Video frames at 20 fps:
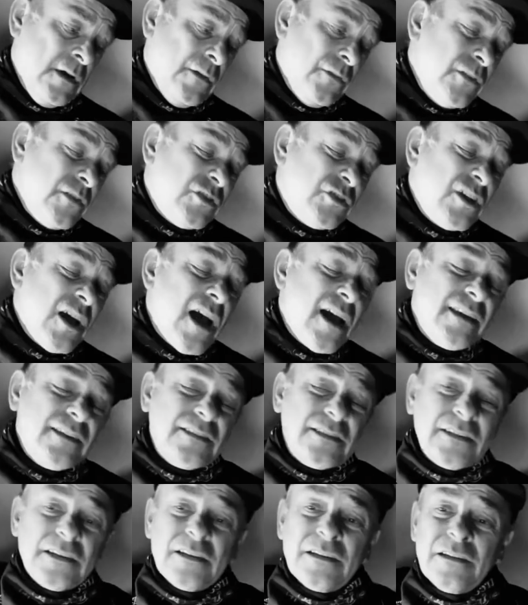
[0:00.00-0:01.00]
The
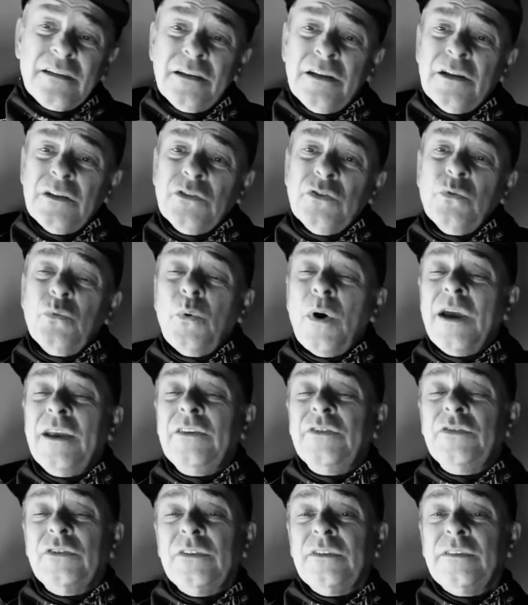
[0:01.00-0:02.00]
shyster, the
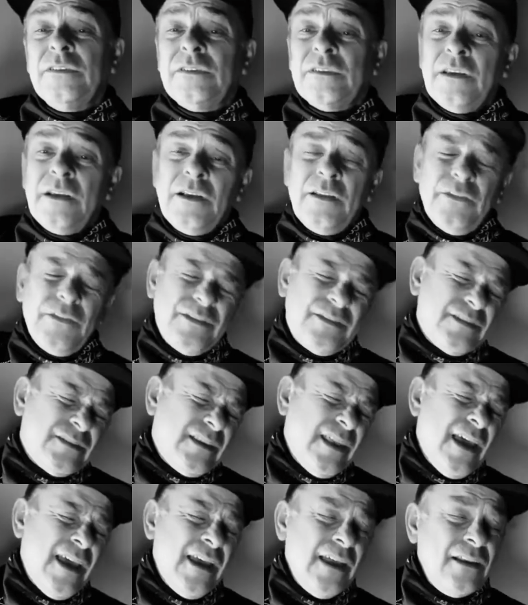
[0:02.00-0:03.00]
waitress, the
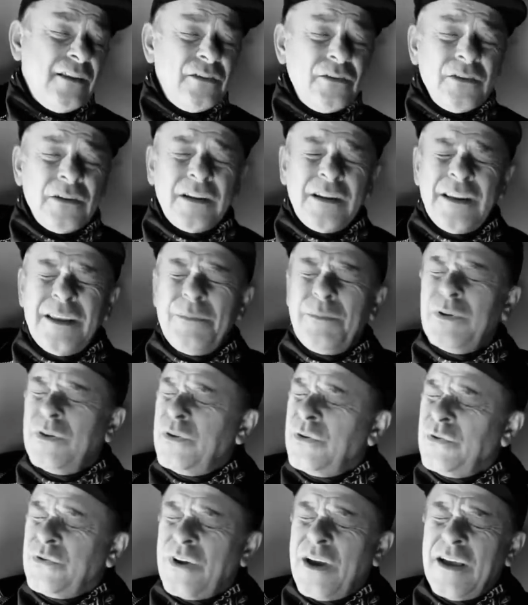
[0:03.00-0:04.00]
stained ugly
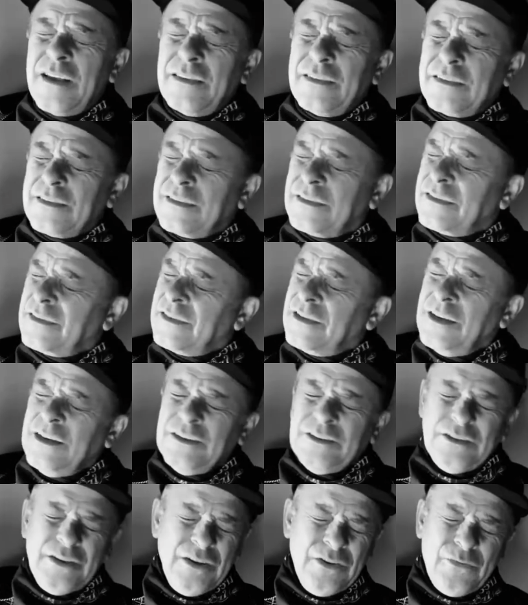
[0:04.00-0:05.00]
blue dress,
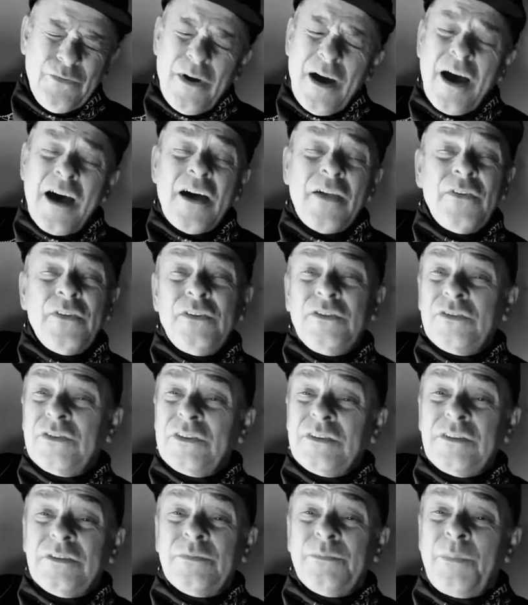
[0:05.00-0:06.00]
she'd rather
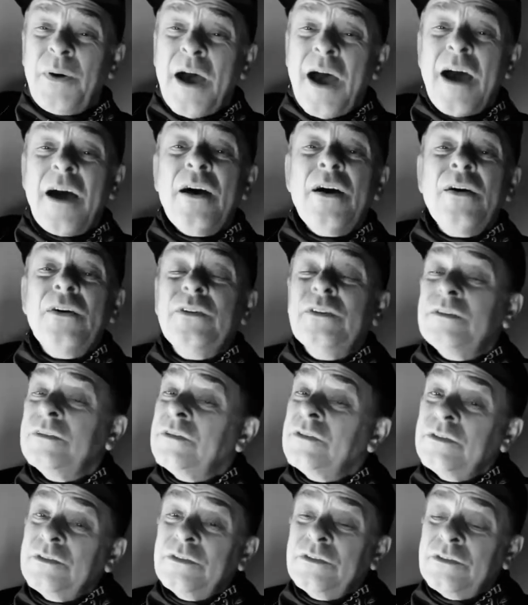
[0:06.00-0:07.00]
just powder
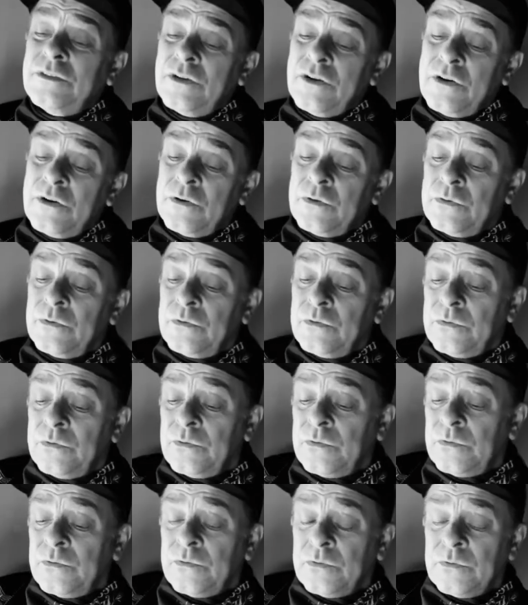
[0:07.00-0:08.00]
her
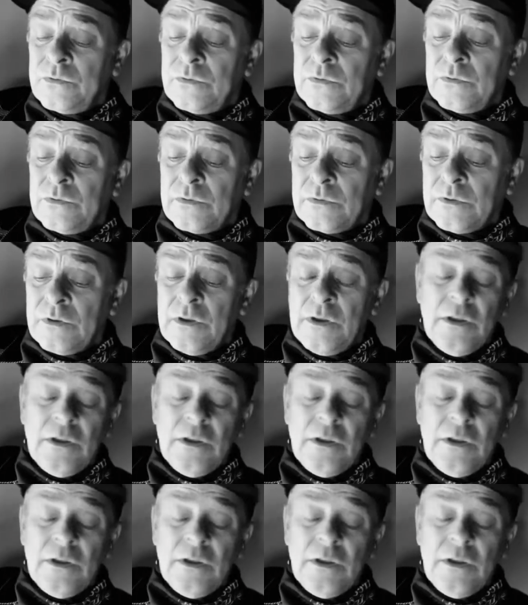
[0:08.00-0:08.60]
nose.